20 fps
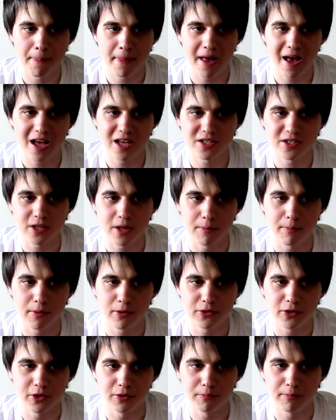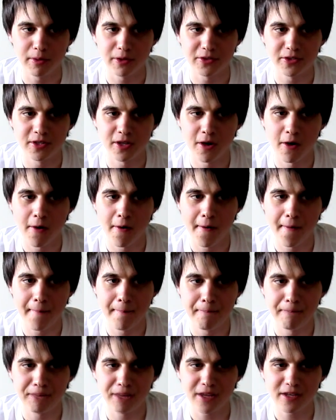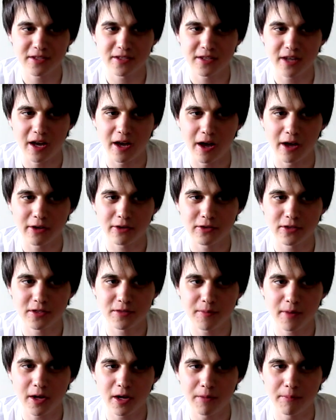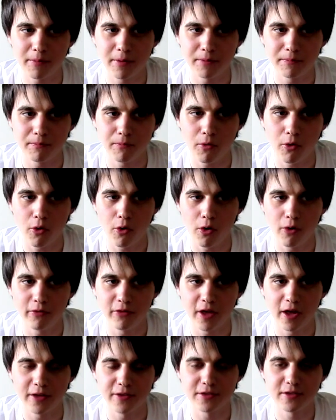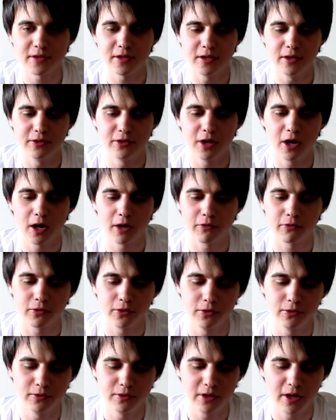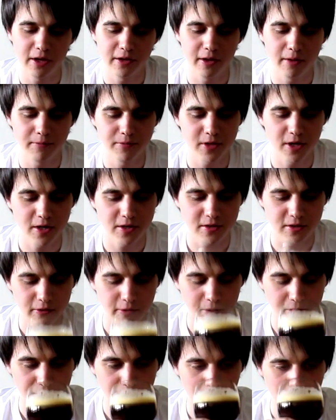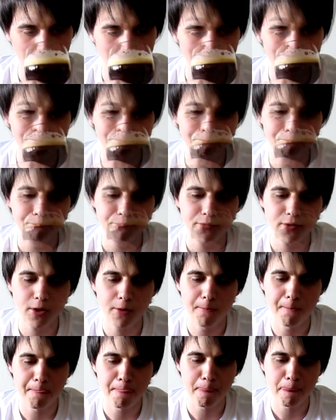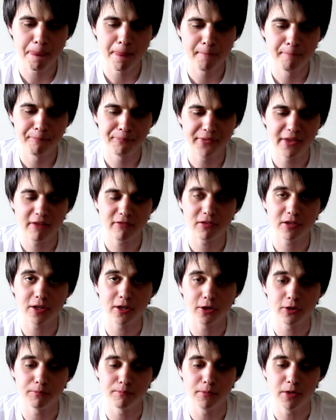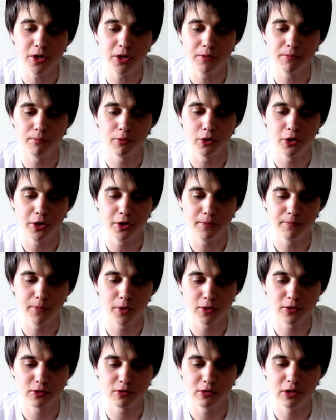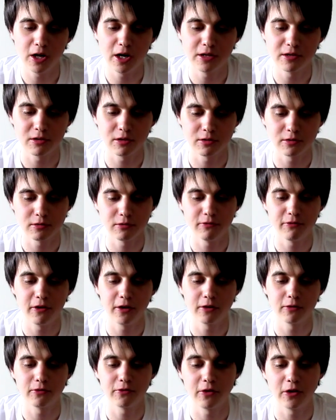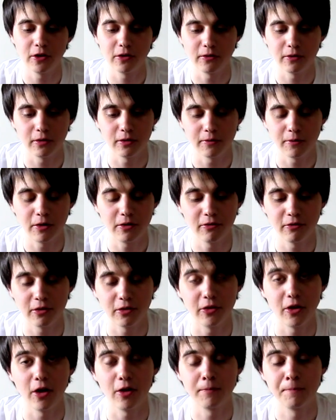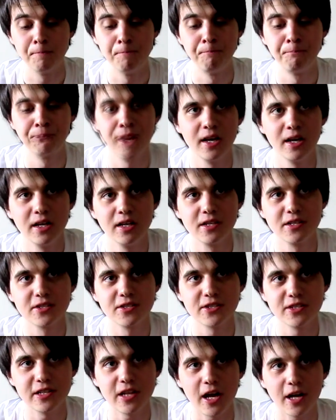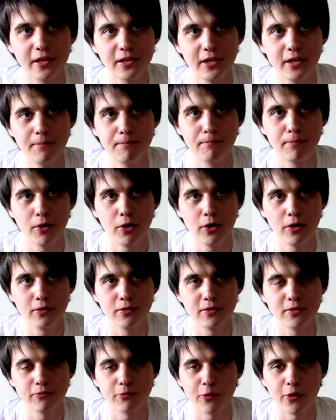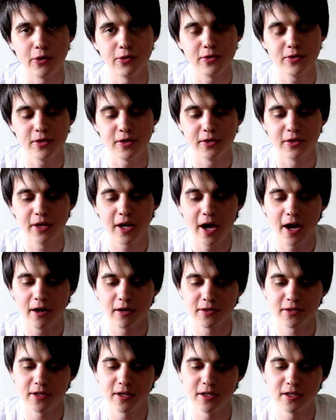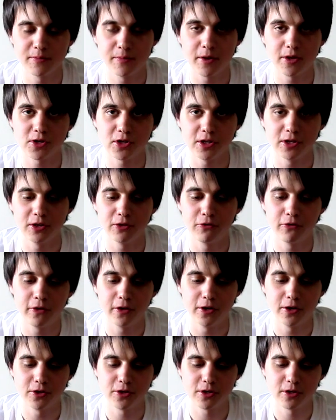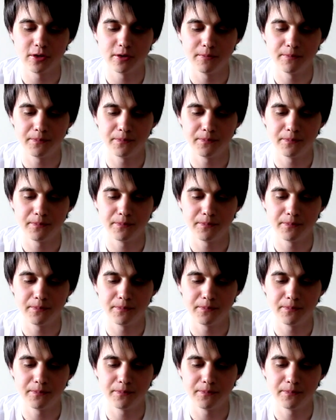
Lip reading: as abundant, but I guess I could smell a bit more of that dark fruit than I'm tasting right now. Definitely good medium body, not too light, not too thick or anything like that. Slightly burnt, roasted character, especially in the finish,